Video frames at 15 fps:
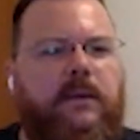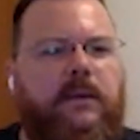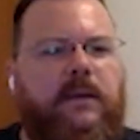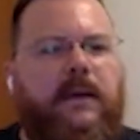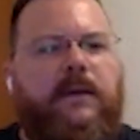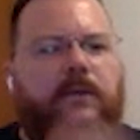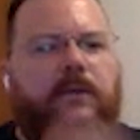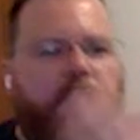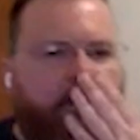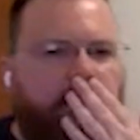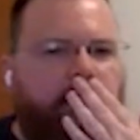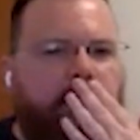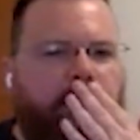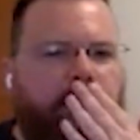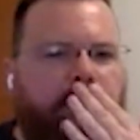Yeah,
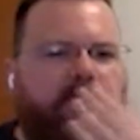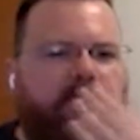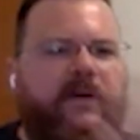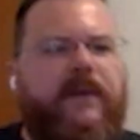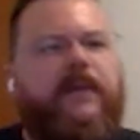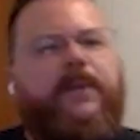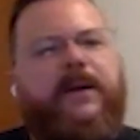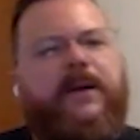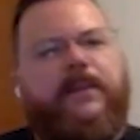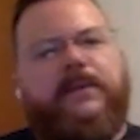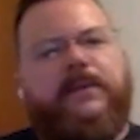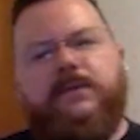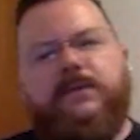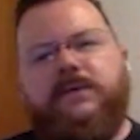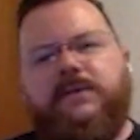you'll find the
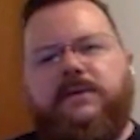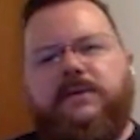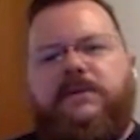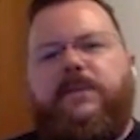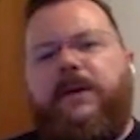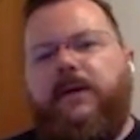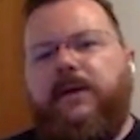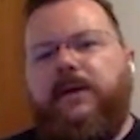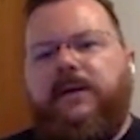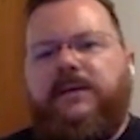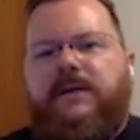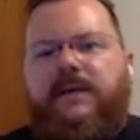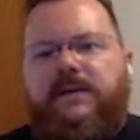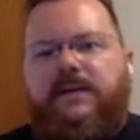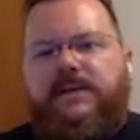pragmas used sparingly
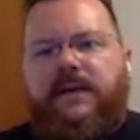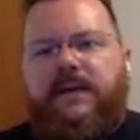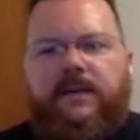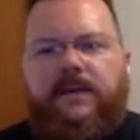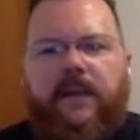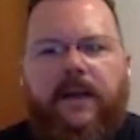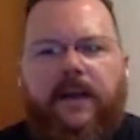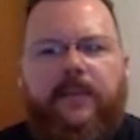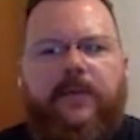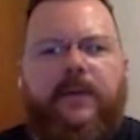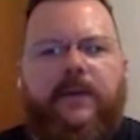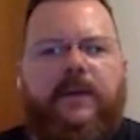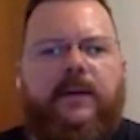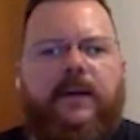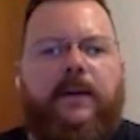inside the standard
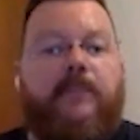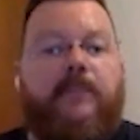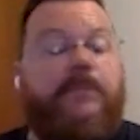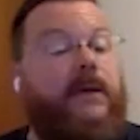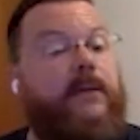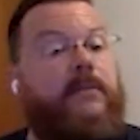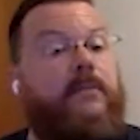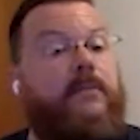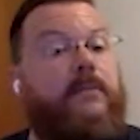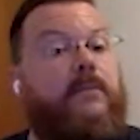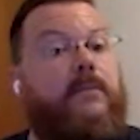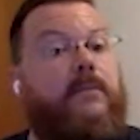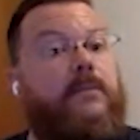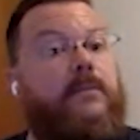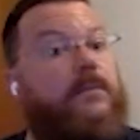library, but
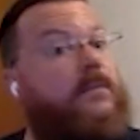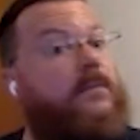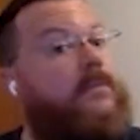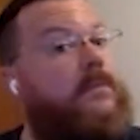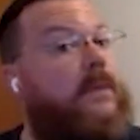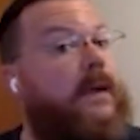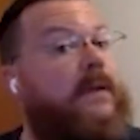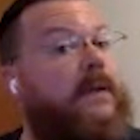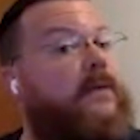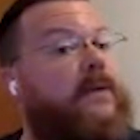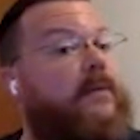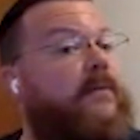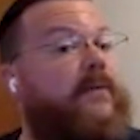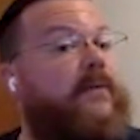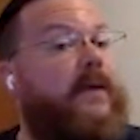you'll
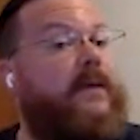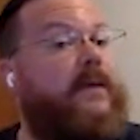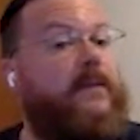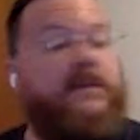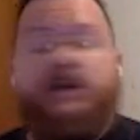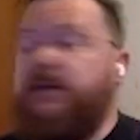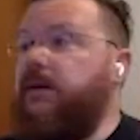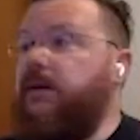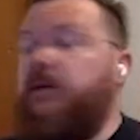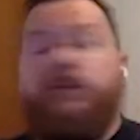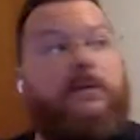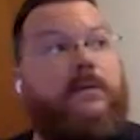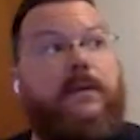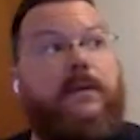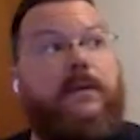never find them inside
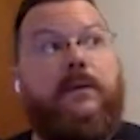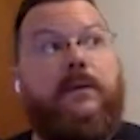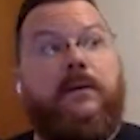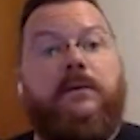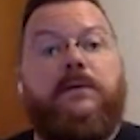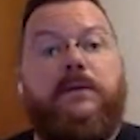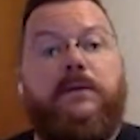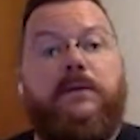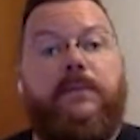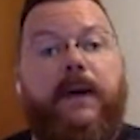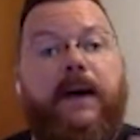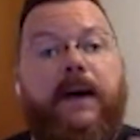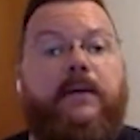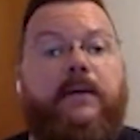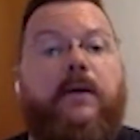Godoc. They're not
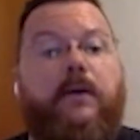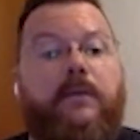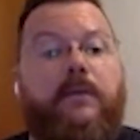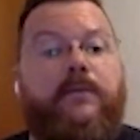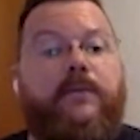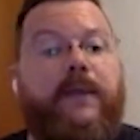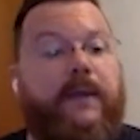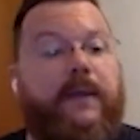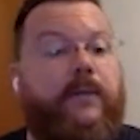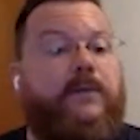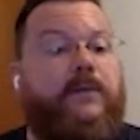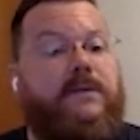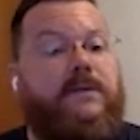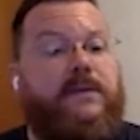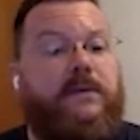part of the
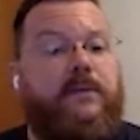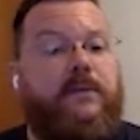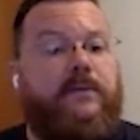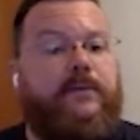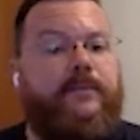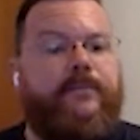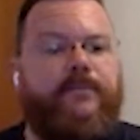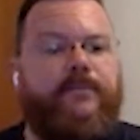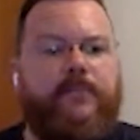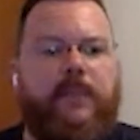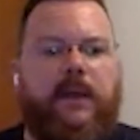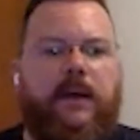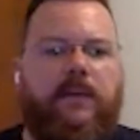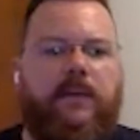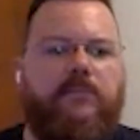language itself.
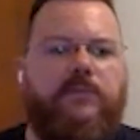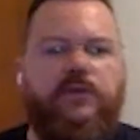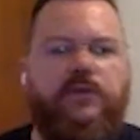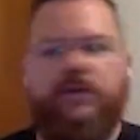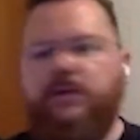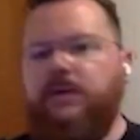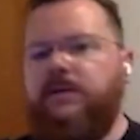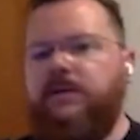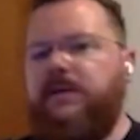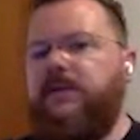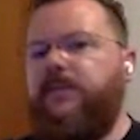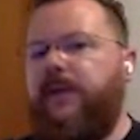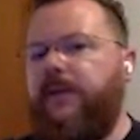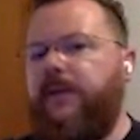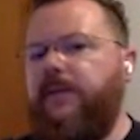Should you use
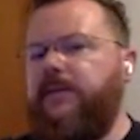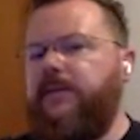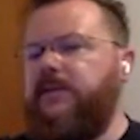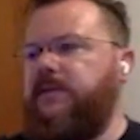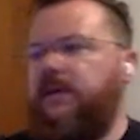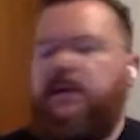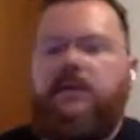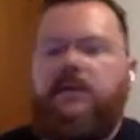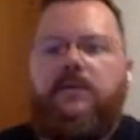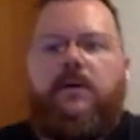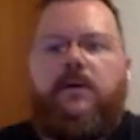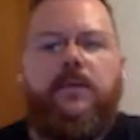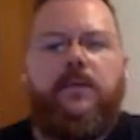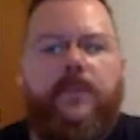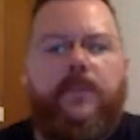these pragmas in
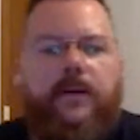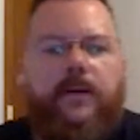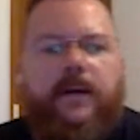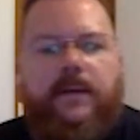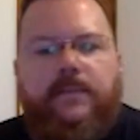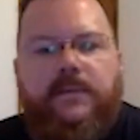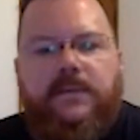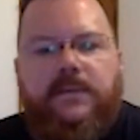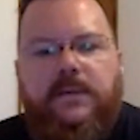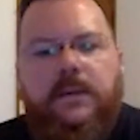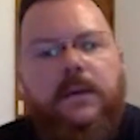your own programs?